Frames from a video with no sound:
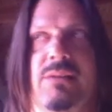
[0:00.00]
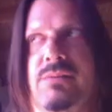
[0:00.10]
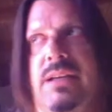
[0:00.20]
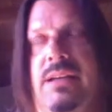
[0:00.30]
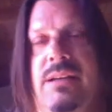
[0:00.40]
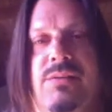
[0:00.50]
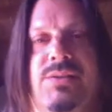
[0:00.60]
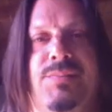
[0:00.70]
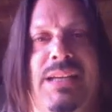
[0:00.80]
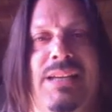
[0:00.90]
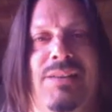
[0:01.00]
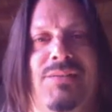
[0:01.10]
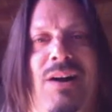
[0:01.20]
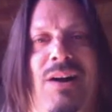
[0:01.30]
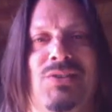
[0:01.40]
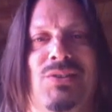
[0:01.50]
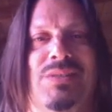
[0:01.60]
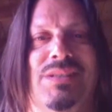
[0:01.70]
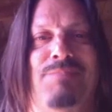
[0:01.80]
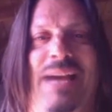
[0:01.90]
I was like, you know, it was the beginning of college, and it
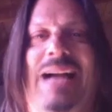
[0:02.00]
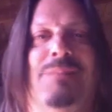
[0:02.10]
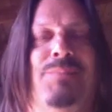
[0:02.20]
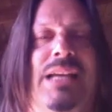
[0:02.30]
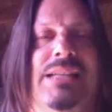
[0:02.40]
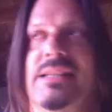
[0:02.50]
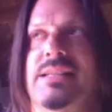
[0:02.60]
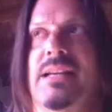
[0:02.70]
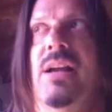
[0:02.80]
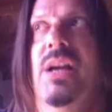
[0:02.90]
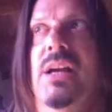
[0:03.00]
was a packed place, and they said,